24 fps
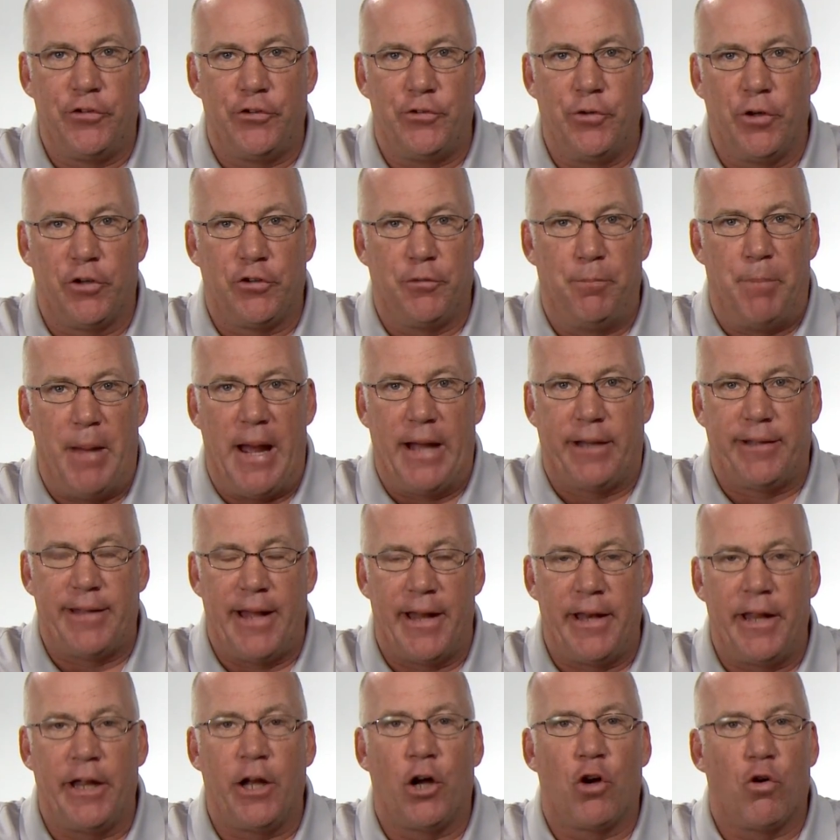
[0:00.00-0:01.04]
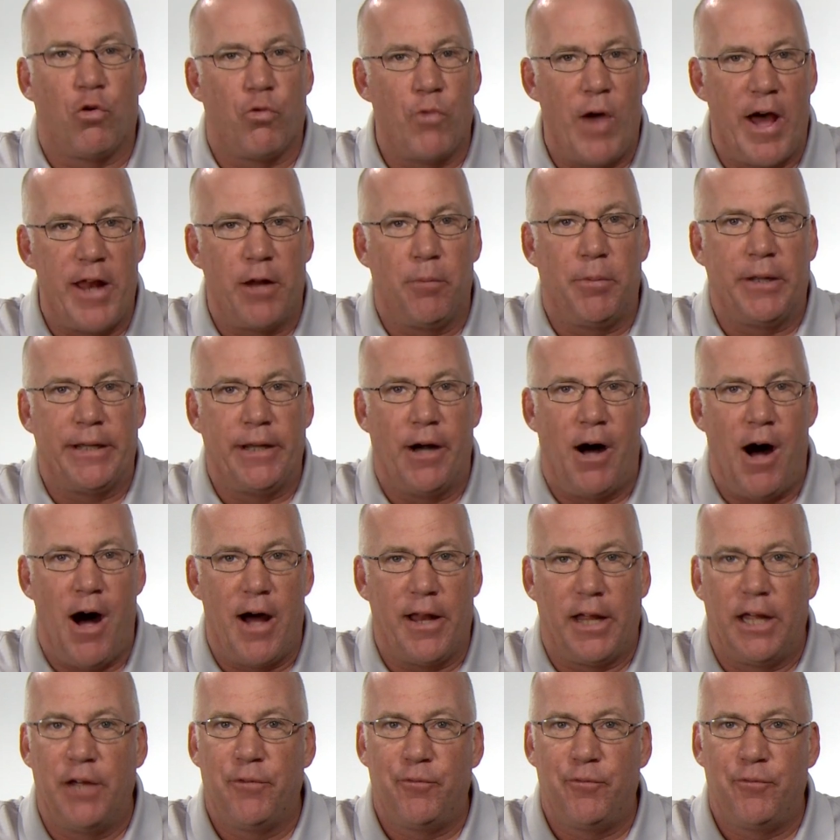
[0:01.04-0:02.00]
to expect an incredibly hot,